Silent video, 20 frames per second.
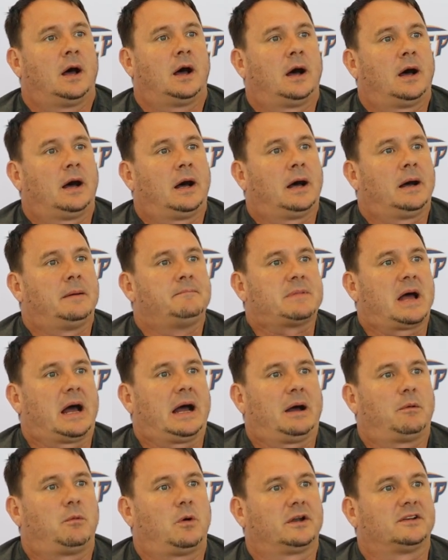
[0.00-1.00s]

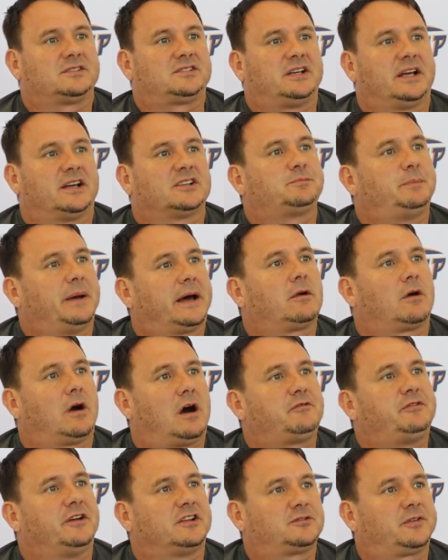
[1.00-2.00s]
I want to see us better
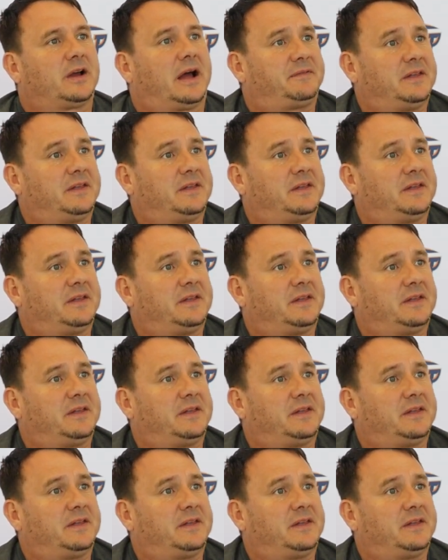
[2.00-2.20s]
offensively.